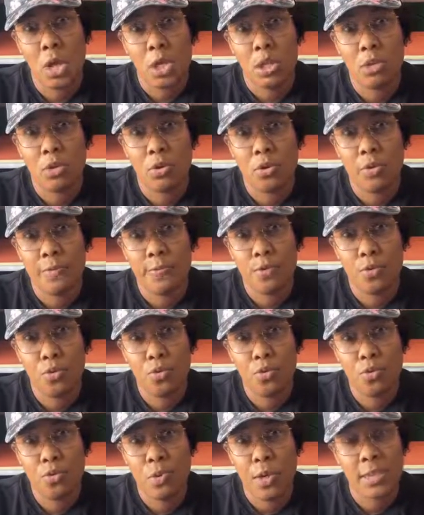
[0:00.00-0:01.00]
So if
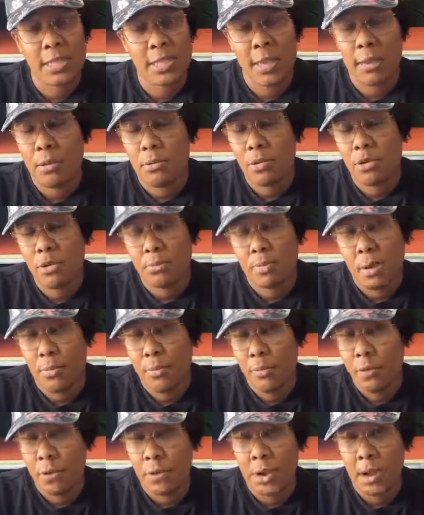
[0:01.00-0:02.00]
you, because I don't use my
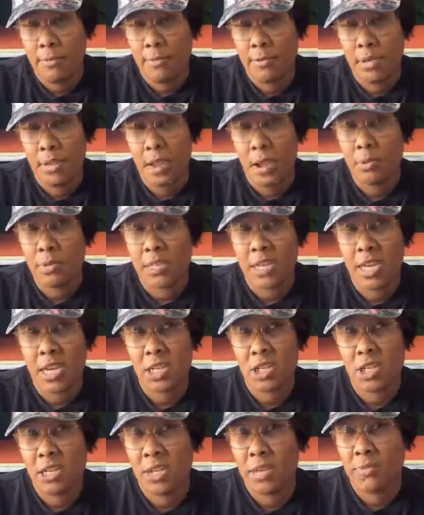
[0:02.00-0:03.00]
printer every day. I was
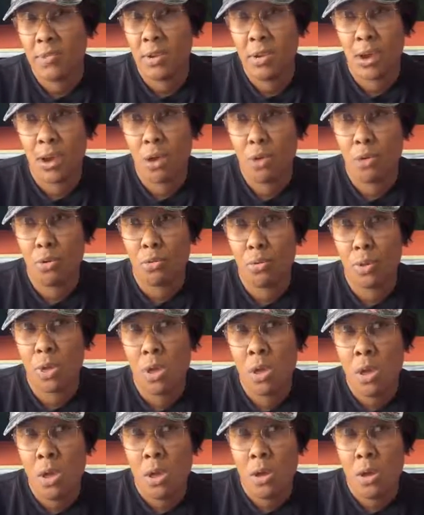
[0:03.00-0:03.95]
actually even gone